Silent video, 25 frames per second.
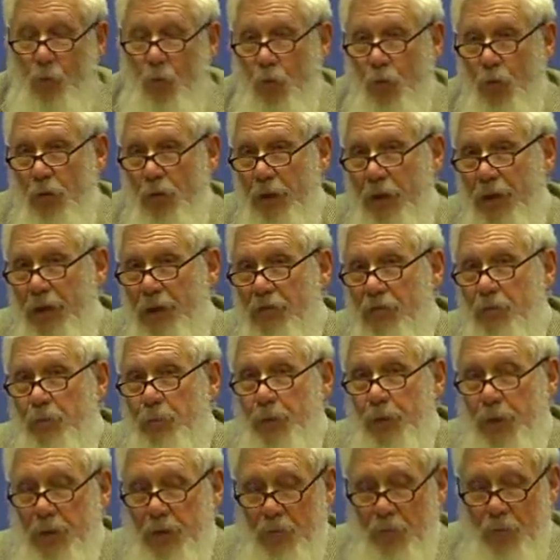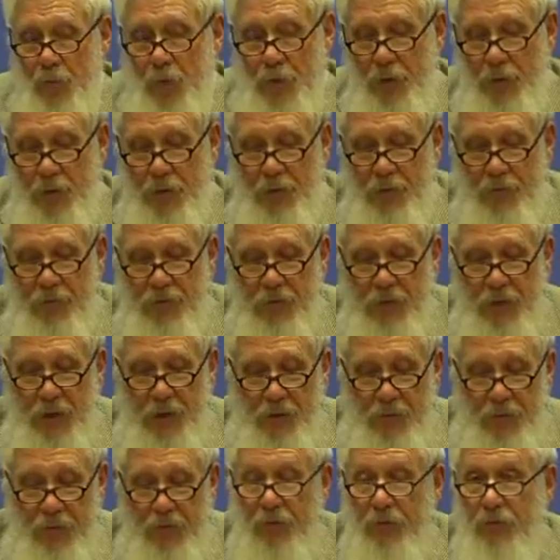War has been with us
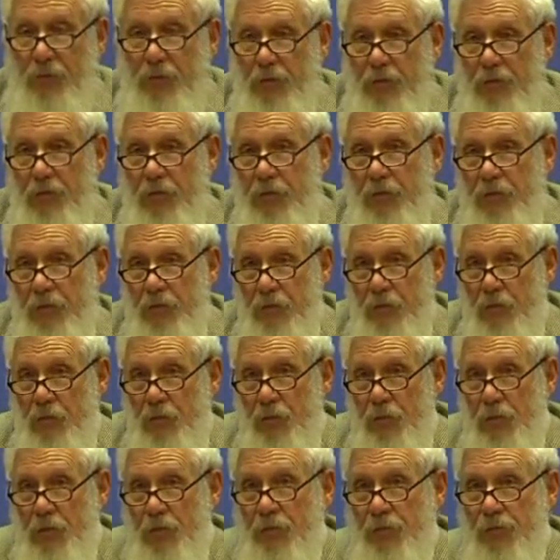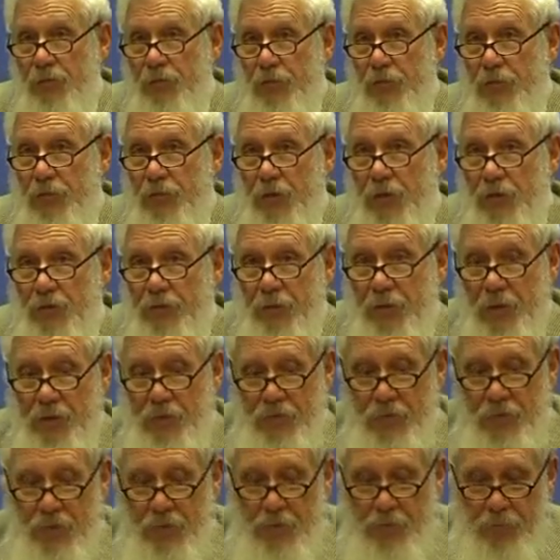ever since the dawn of
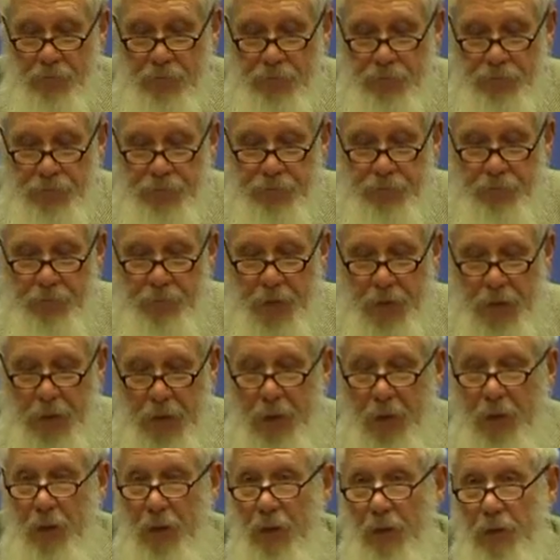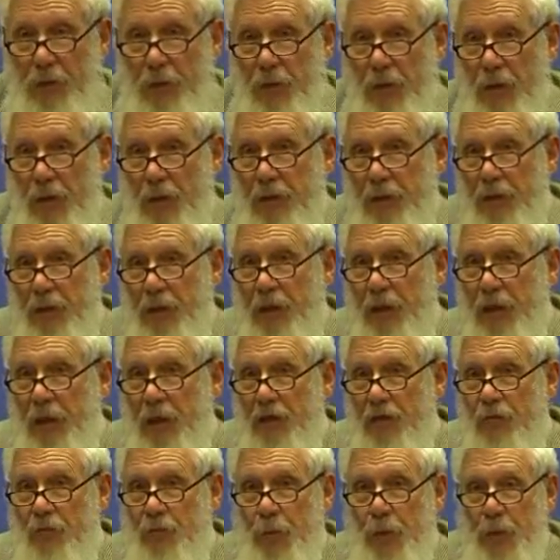civilization.
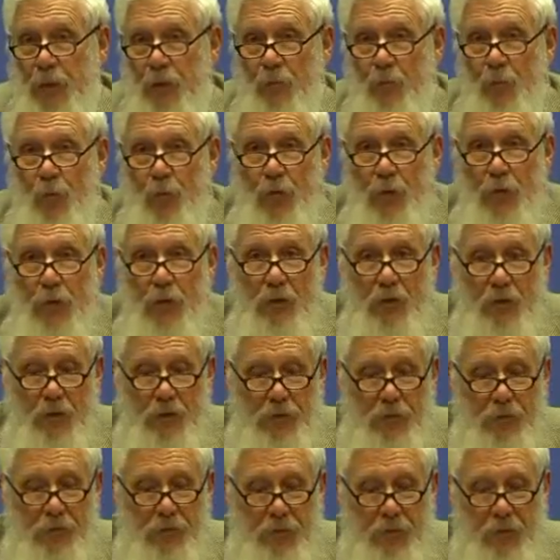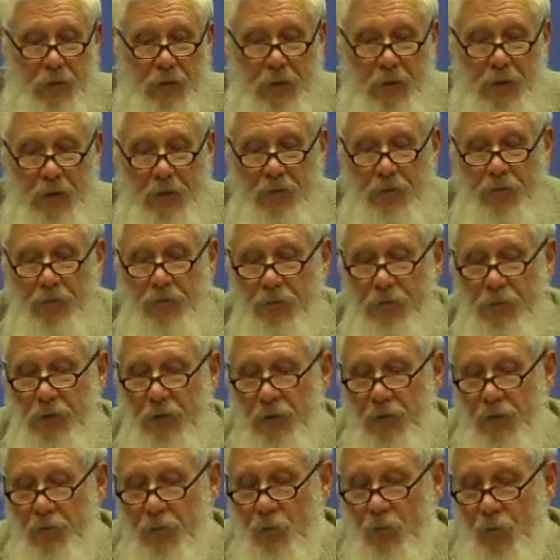Nothing has been more constant in
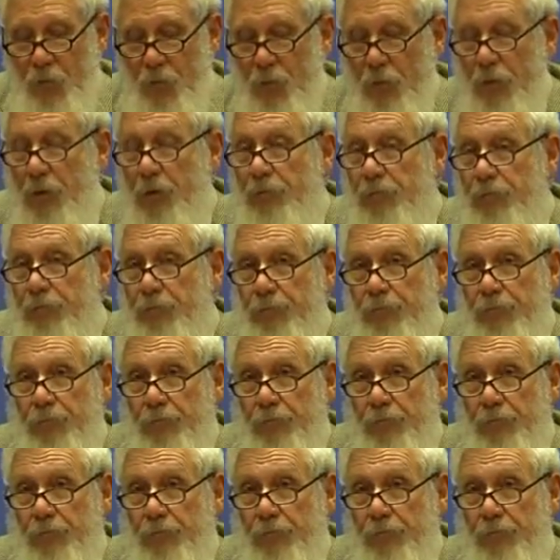history than war.